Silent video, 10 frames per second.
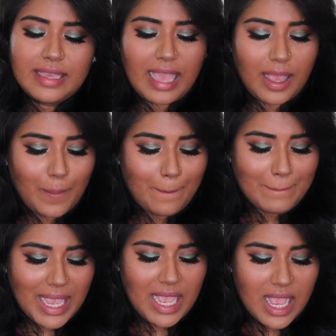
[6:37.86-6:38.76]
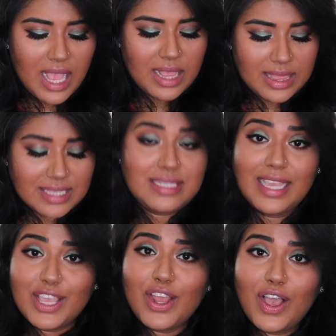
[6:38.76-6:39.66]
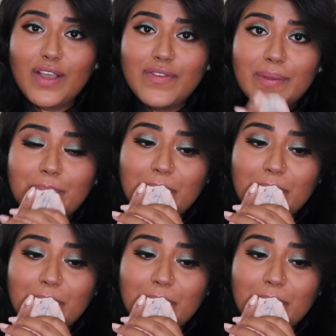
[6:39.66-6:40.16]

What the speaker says: Yeah, let's take it off.